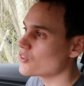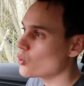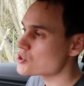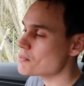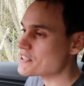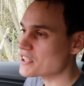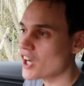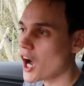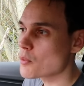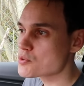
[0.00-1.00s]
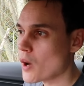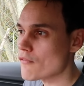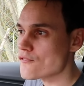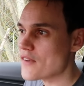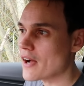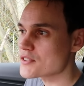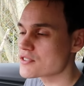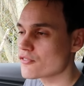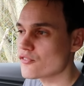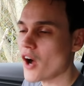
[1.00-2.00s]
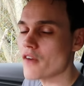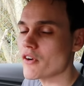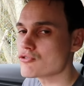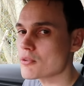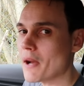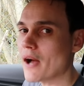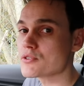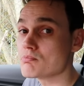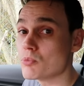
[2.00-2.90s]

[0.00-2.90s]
the automatic car, was £1,500